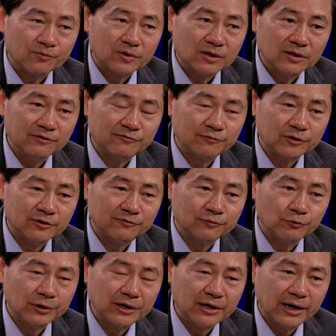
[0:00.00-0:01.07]
if
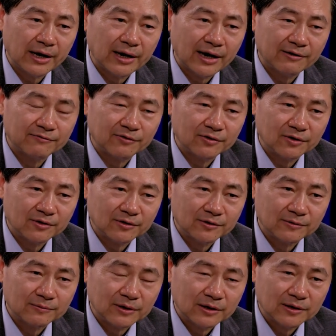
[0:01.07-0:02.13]
we can have
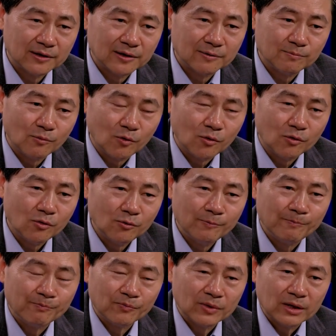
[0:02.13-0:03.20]
a more
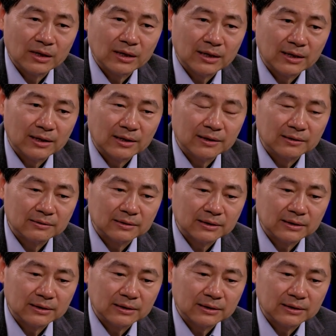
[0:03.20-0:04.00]
a